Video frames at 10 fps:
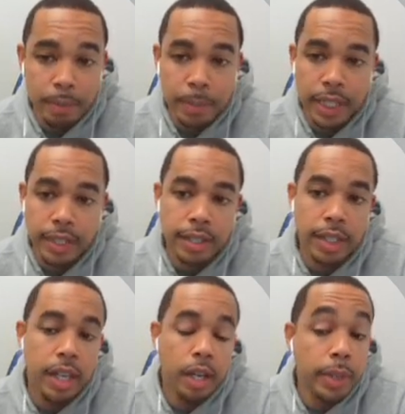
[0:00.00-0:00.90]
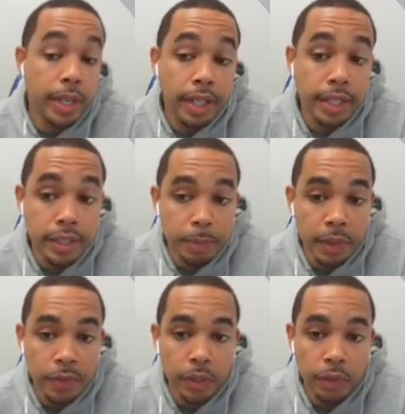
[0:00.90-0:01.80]
minutes with NaLyssa
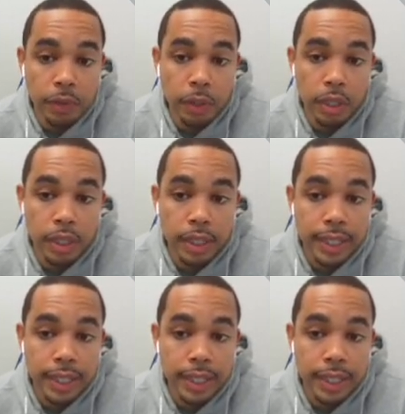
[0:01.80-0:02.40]
Smith on the floor.